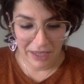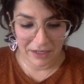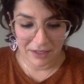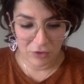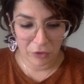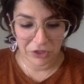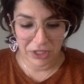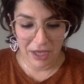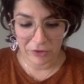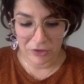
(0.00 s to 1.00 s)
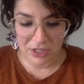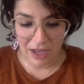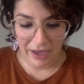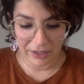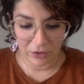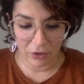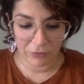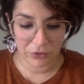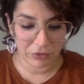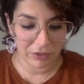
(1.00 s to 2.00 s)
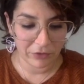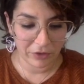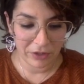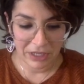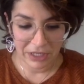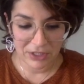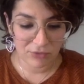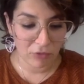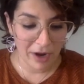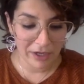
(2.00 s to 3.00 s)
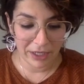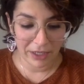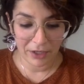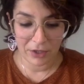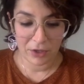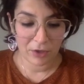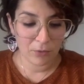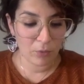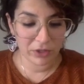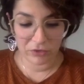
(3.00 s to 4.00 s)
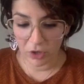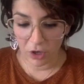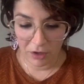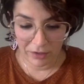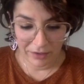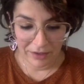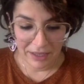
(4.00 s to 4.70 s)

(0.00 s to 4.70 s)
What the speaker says: and is on the other side of the river, is running with a dog,